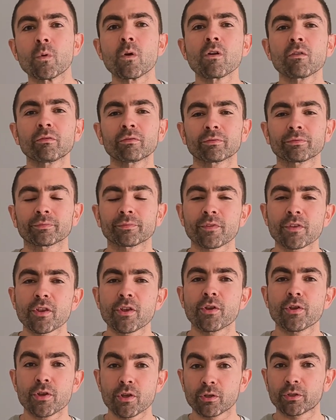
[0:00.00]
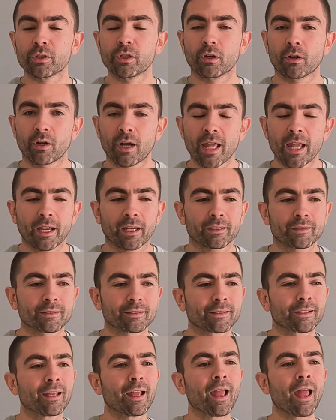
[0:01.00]
move, you use your
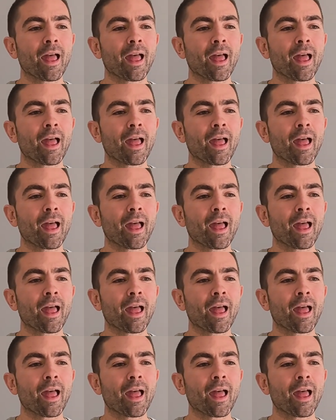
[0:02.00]
legs,